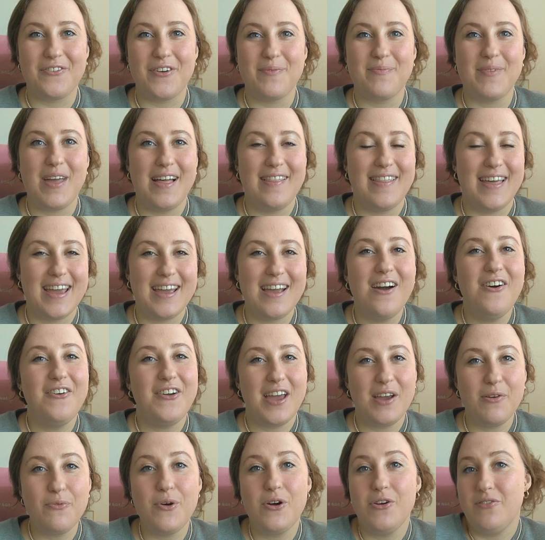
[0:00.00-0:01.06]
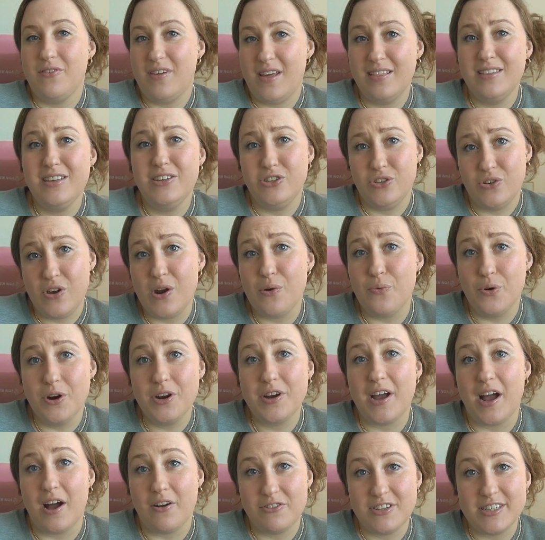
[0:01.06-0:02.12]
I'm not like, okay, well, at least you got a
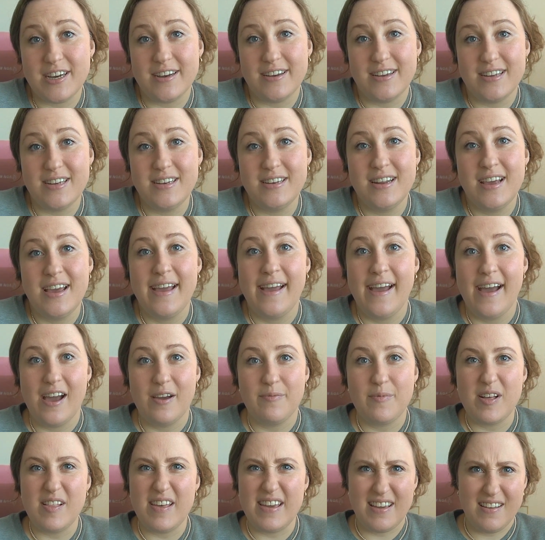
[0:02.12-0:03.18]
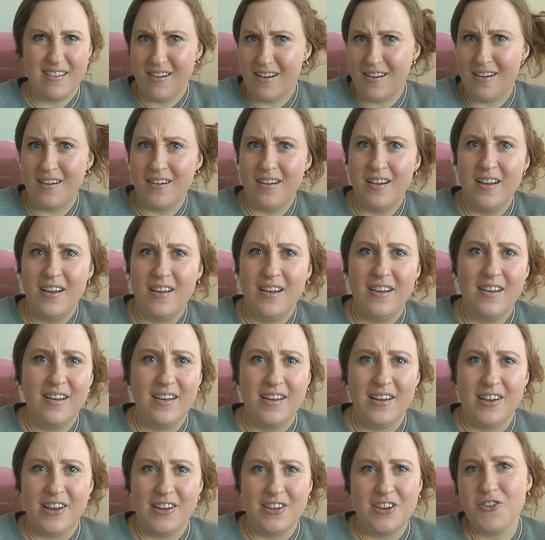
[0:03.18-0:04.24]
workout done. I'm not like, oh,
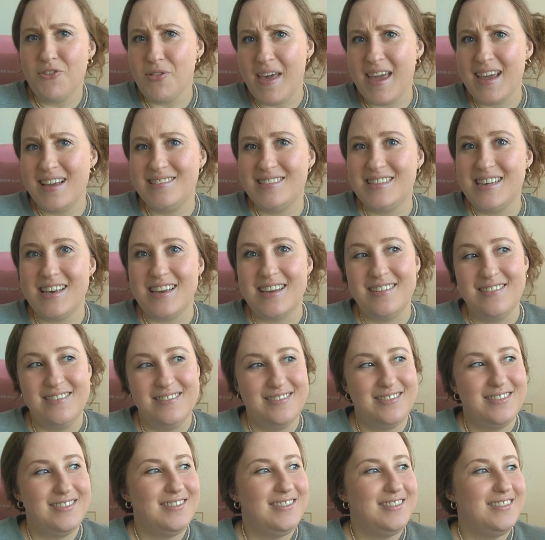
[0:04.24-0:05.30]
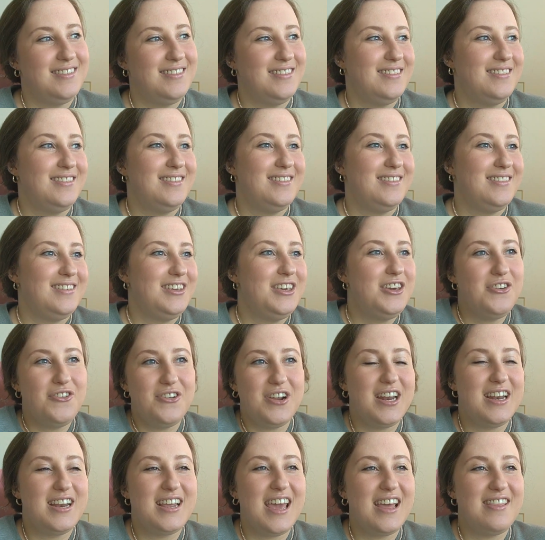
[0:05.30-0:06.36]
you're lazy. You
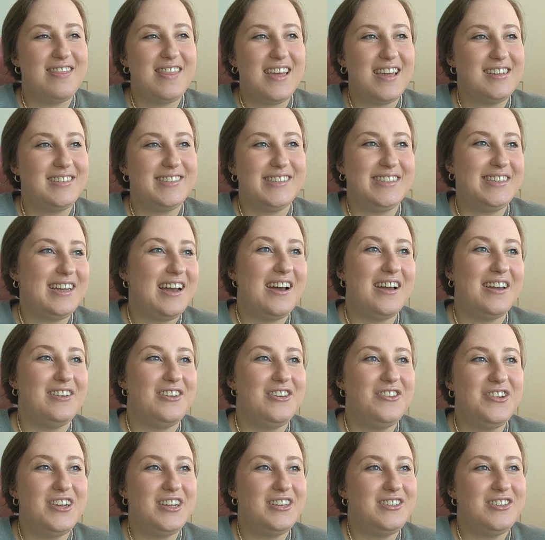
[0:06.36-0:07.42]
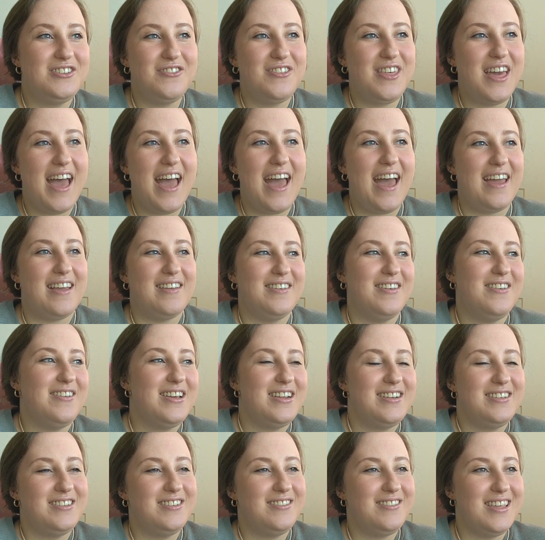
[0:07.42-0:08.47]
didn't get this done. You didn't do that. You
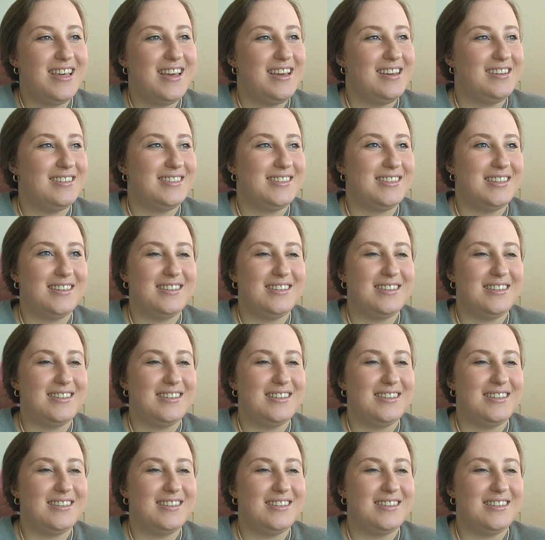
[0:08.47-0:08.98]
didn't do this.